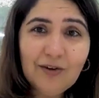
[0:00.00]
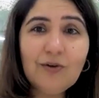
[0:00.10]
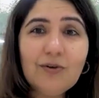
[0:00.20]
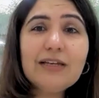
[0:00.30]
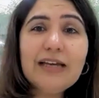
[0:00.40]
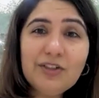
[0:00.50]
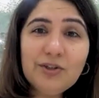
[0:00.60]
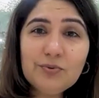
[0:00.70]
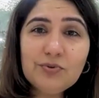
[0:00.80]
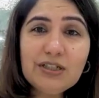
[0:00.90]
Or can
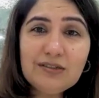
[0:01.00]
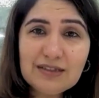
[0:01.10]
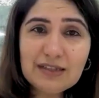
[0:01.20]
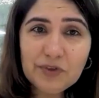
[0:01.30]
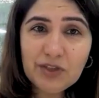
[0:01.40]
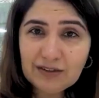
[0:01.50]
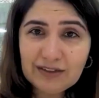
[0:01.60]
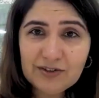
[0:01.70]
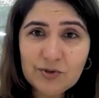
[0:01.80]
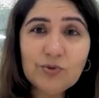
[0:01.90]
you teach some young
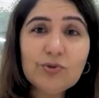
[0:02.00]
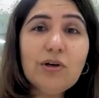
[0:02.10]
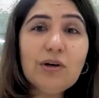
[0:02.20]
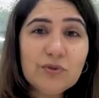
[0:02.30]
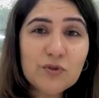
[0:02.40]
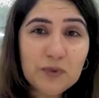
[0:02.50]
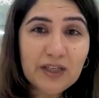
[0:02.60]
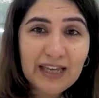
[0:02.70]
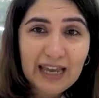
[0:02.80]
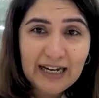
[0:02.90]
kids who don't know how to
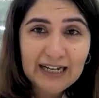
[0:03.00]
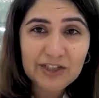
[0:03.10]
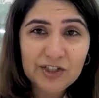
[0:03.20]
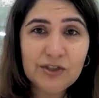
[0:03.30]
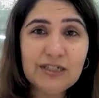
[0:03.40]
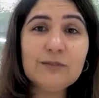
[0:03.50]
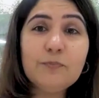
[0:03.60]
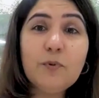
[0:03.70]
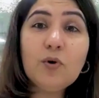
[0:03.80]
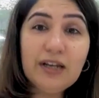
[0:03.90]
speak English, teach
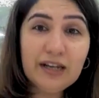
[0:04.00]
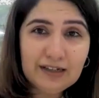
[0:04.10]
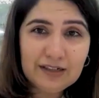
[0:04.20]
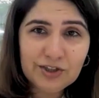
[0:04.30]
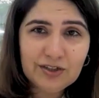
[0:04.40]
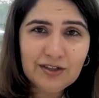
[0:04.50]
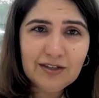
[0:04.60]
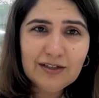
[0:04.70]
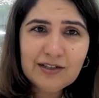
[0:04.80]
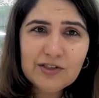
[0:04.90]
spoken English?
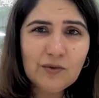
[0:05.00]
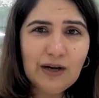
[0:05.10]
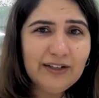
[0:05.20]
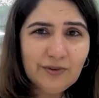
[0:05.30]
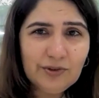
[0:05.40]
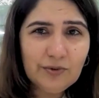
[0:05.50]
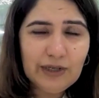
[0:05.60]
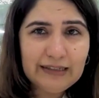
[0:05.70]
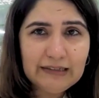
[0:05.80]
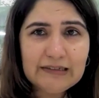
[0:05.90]
So I don't know.
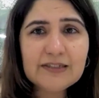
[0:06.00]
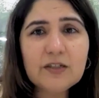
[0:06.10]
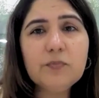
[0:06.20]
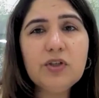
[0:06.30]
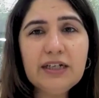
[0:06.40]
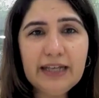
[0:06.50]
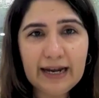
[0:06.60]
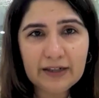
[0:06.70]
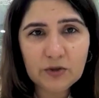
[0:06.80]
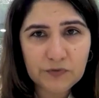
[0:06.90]
I think this community
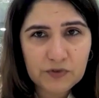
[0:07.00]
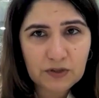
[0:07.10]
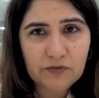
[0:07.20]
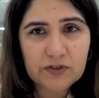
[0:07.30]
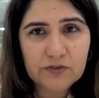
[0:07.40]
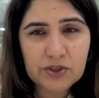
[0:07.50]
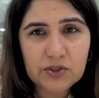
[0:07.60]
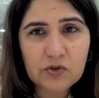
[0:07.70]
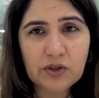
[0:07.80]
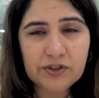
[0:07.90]
act of service, which
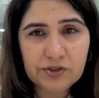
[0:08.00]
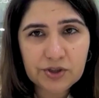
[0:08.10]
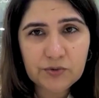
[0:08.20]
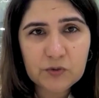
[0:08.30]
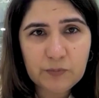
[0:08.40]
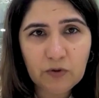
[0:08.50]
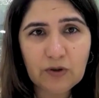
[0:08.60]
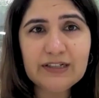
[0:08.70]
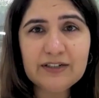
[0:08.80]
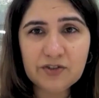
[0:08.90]
has got introduced by
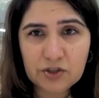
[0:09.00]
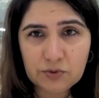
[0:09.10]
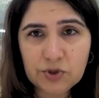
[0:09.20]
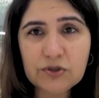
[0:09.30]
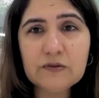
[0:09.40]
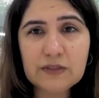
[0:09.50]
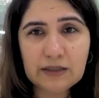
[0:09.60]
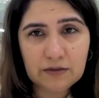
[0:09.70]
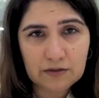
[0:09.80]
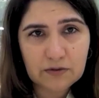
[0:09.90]
all the institutions
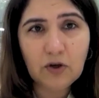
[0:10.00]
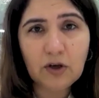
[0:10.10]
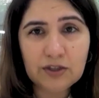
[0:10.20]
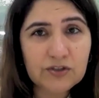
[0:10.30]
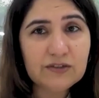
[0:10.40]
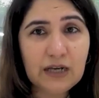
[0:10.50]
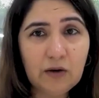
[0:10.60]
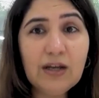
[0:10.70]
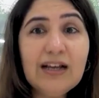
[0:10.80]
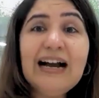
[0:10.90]
and colleges
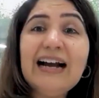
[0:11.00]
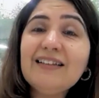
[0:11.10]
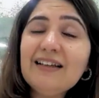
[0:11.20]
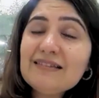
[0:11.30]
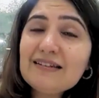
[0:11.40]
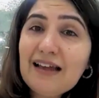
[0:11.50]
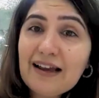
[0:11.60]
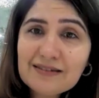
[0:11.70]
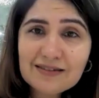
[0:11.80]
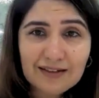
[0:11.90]
now, I think is an
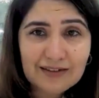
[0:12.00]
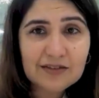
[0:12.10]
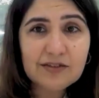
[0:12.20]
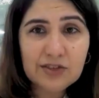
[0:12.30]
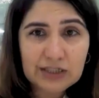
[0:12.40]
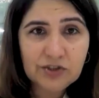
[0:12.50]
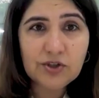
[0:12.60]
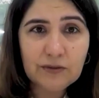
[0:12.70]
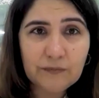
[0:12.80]
excellent gesture.